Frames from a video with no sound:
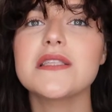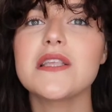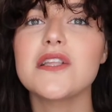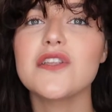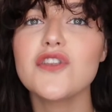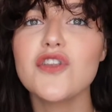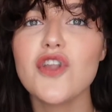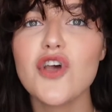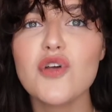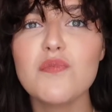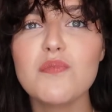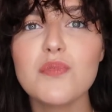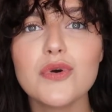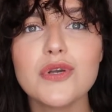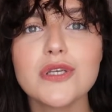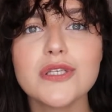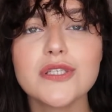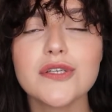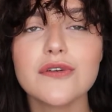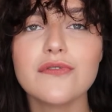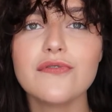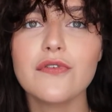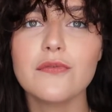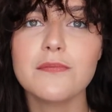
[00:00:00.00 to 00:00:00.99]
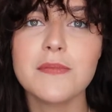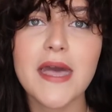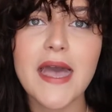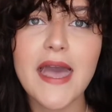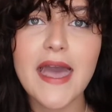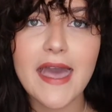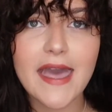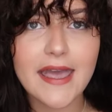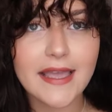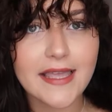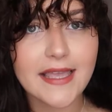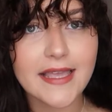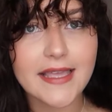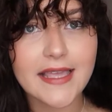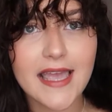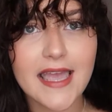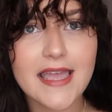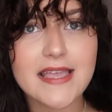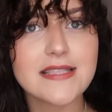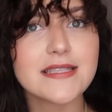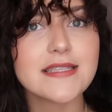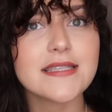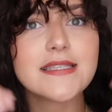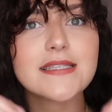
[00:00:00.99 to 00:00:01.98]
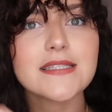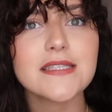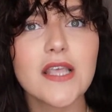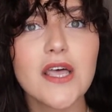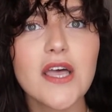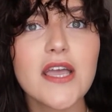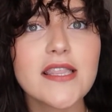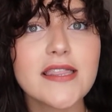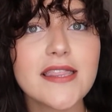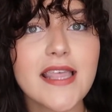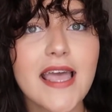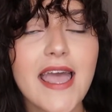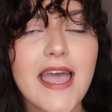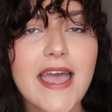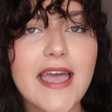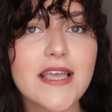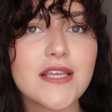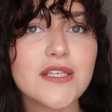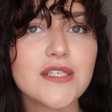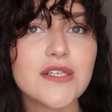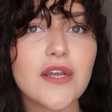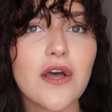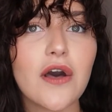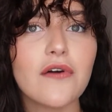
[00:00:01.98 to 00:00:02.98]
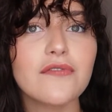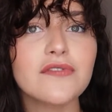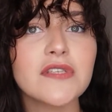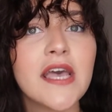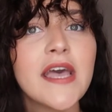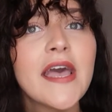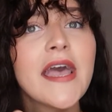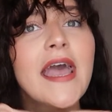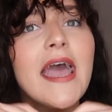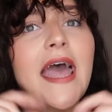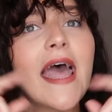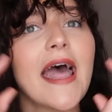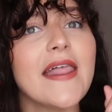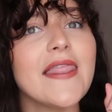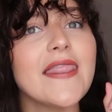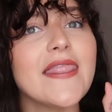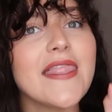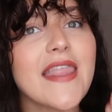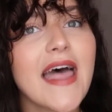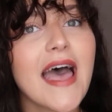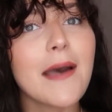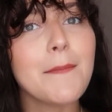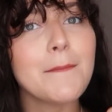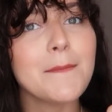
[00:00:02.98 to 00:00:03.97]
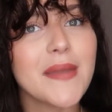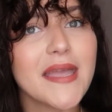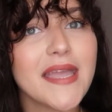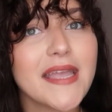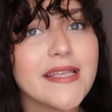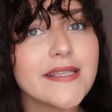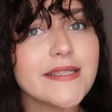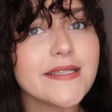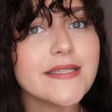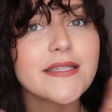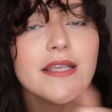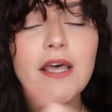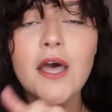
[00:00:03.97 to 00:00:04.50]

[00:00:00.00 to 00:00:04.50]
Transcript: that no moisture from the air can get inside the hair shaft, and that means